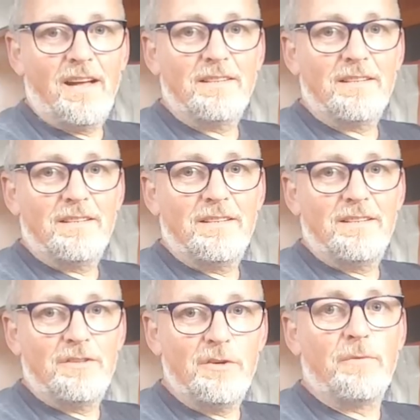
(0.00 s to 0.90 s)
and a
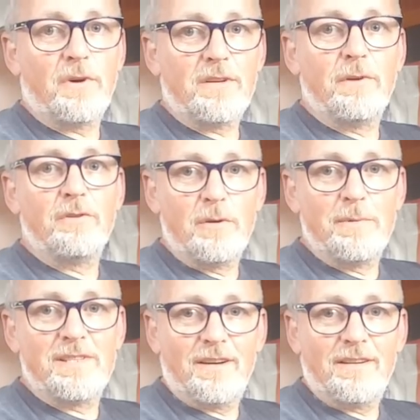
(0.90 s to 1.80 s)
two forty volt
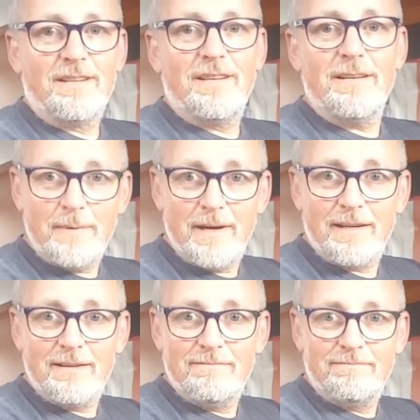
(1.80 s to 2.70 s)
double socket as
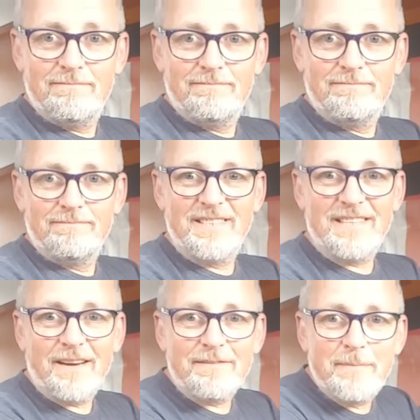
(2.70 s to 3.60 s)
well, because
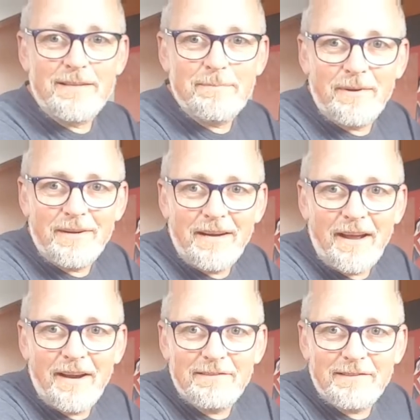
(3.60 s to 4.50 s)
you have to be able to plug in a
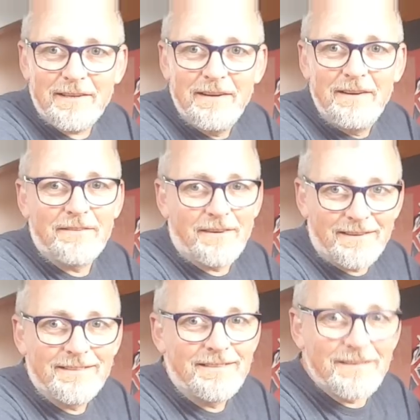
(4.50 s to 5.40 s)
hairdryer
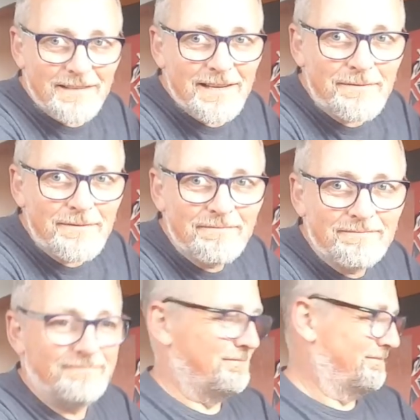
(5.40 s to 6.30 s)
for yourself.
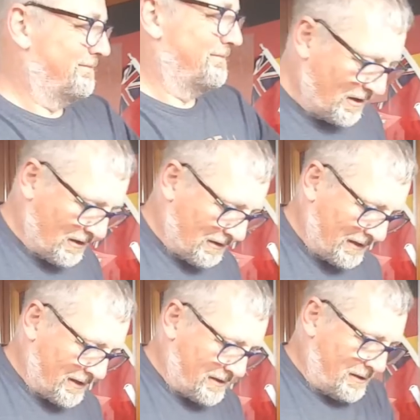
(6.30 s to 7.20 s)

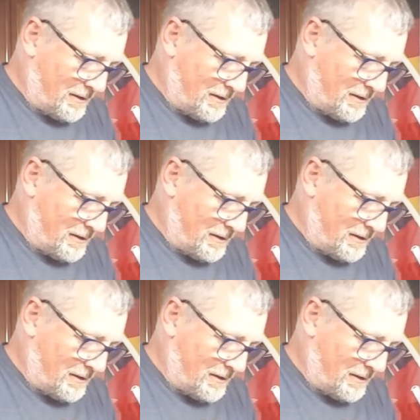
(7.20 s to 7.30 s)
Right,